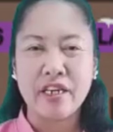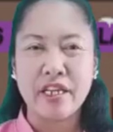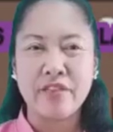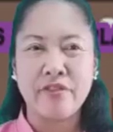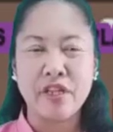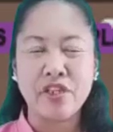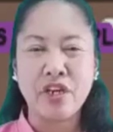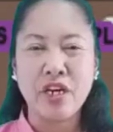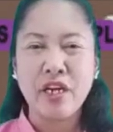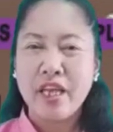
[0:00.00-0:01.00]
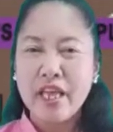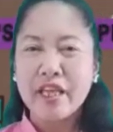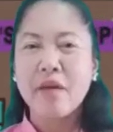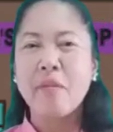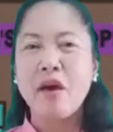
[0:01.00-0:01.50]
adventure?
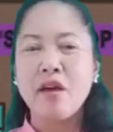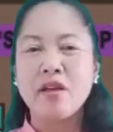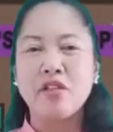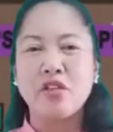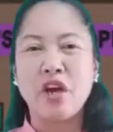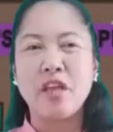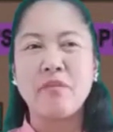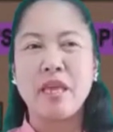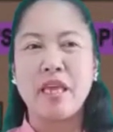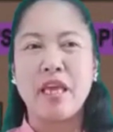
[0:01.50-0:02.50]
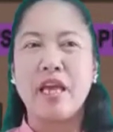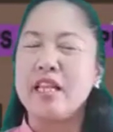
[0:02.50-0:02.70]
Come on, join me. Let's